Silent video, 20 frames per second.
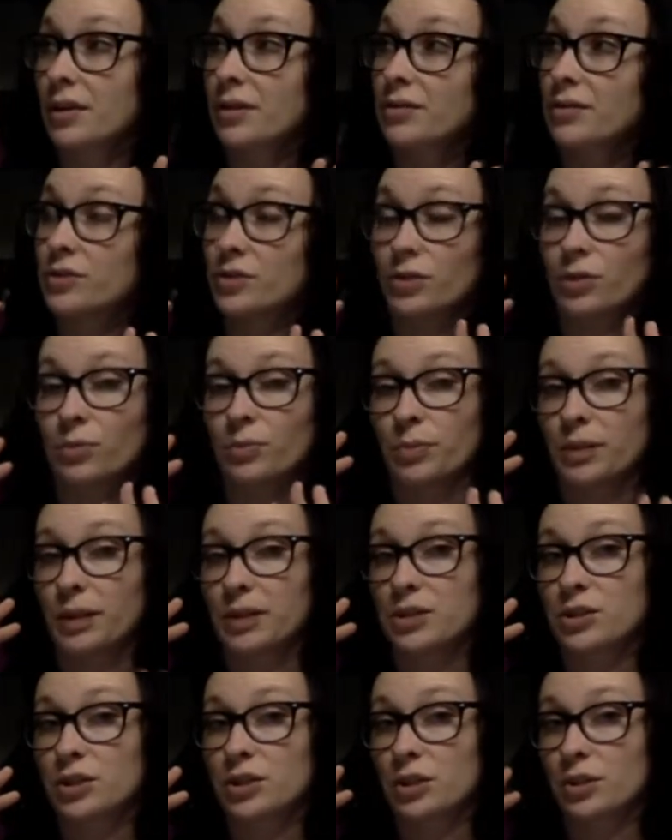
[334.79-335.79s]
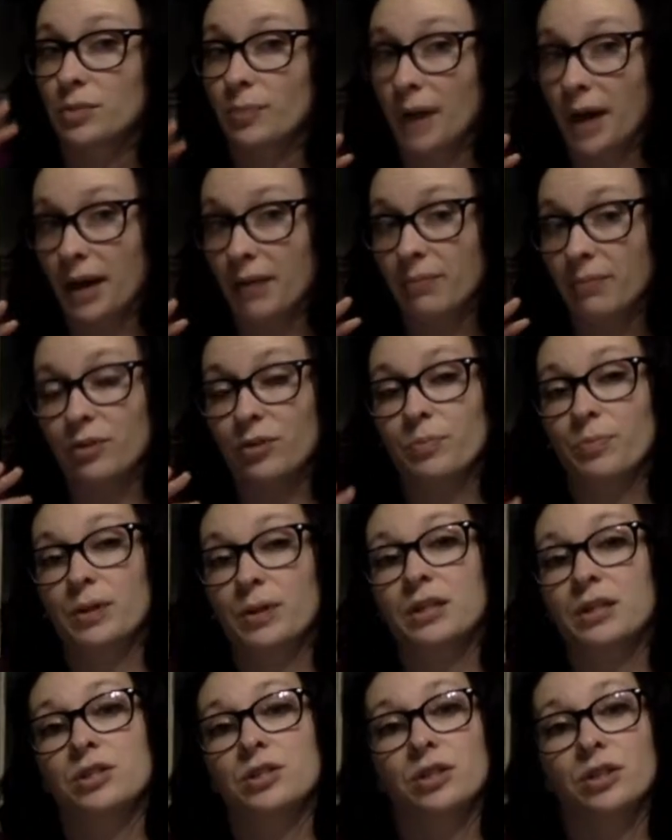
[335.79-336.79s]
So the pledge to the Bible, the
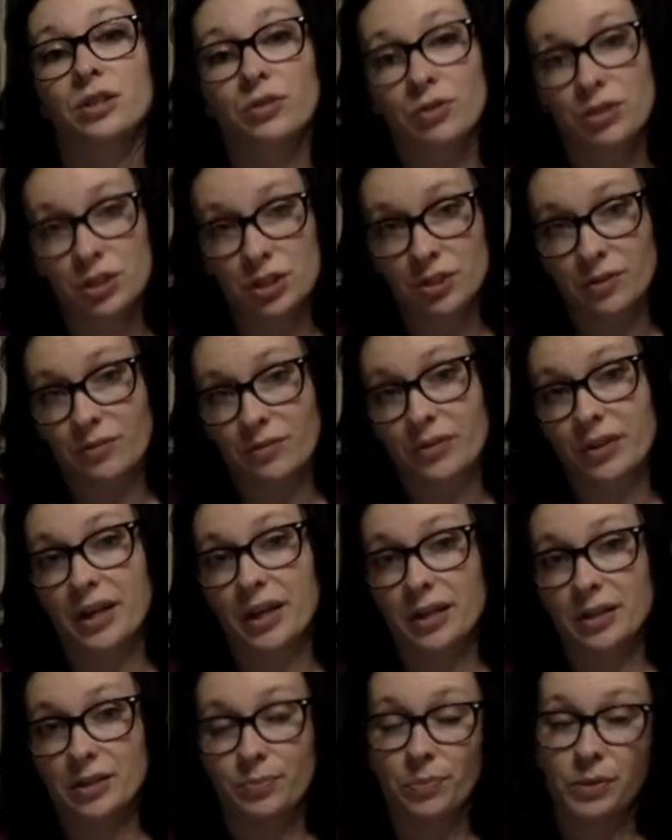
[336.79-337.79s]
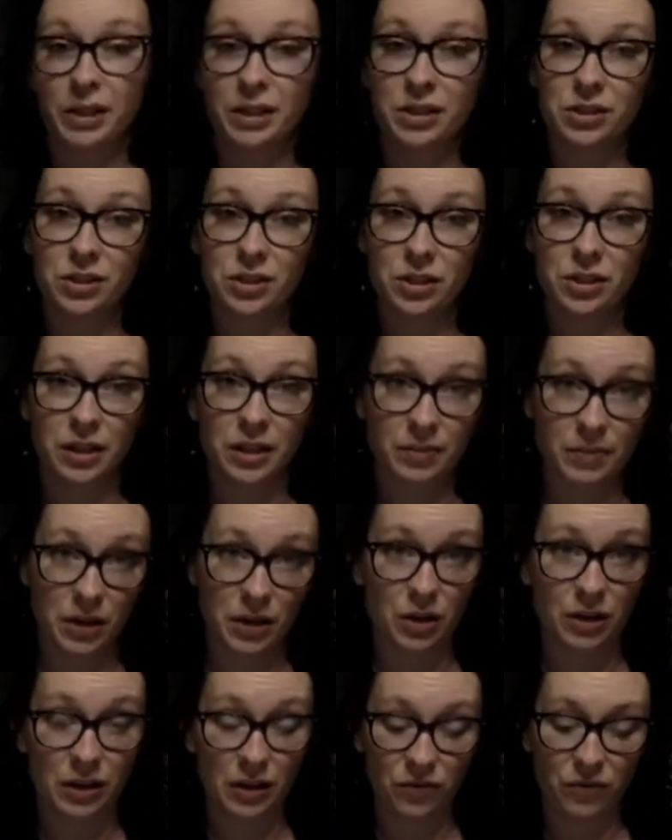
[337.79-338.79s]
pledge to the Christian flag, the pledge to the
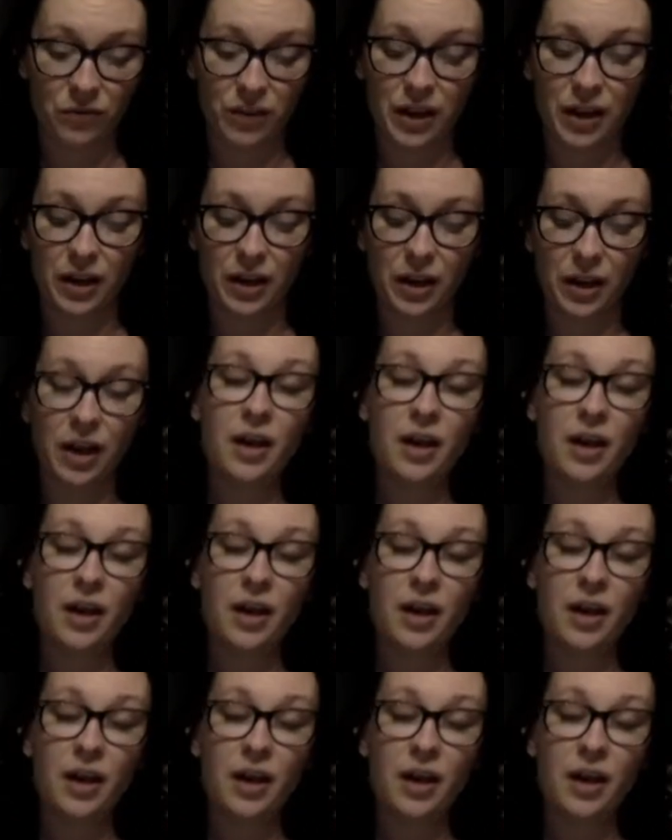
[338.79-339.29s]
American flag.